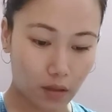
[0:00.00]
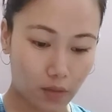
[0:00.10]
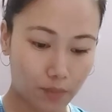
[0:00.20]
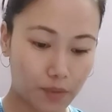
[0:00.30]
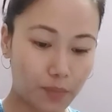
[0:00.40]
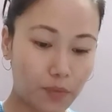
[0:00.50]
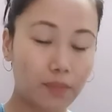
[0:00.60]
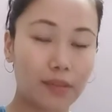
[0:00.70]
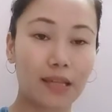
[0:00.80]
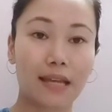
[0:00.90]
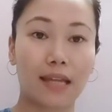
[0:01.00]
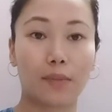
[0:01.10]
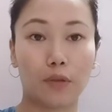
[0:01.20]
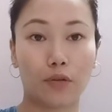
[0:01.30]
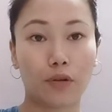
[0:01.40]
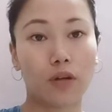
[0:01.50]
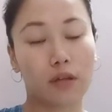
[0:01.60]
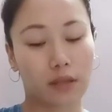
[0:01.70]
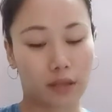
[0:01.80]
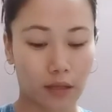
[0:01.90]
people, place, animal or
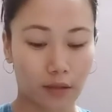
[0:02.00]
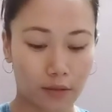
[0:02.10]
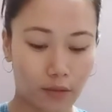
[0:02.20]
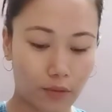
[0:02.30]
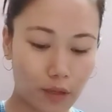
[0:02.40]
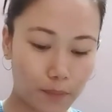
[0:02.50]
a thing. Okay.